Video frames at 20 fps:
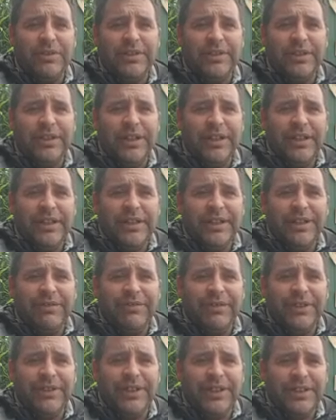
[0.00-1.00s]
and
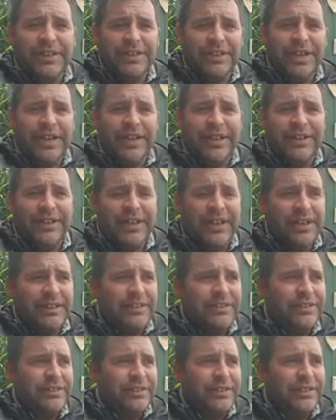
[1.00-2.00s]
different things like
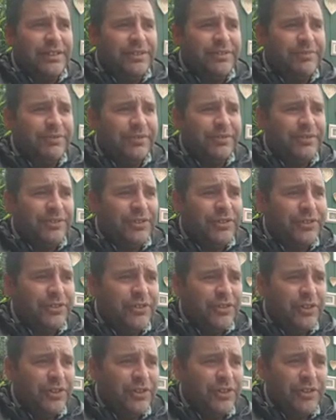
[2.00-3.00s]
that,
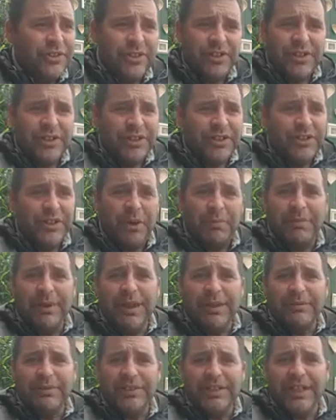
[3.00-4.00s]
just not
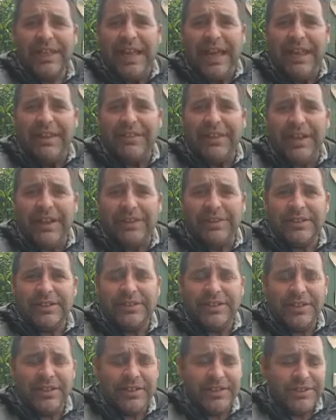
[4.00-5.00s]
been able to get that
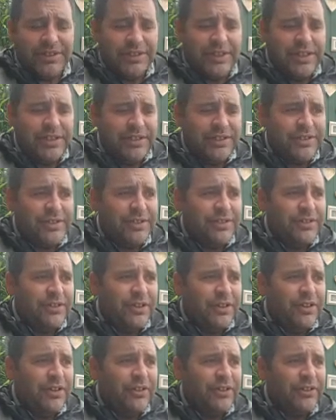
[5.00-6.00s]
since
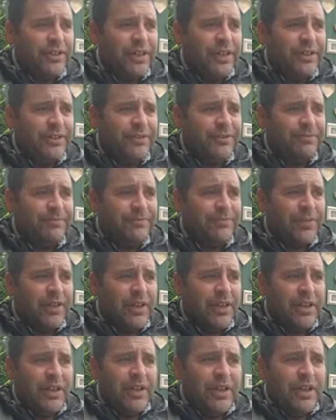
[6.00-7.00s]
the lockdown.
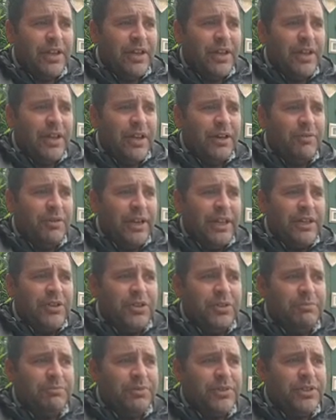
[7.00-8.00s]
When it
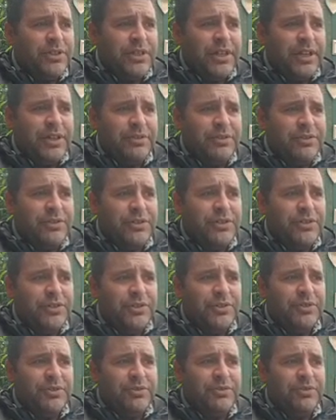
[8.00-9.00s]
comes down
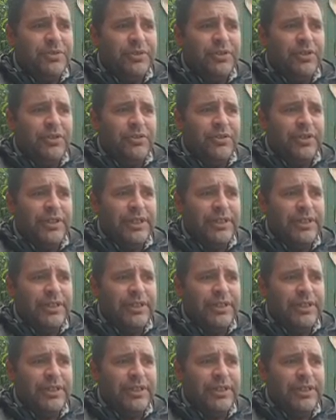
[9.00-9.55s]
to,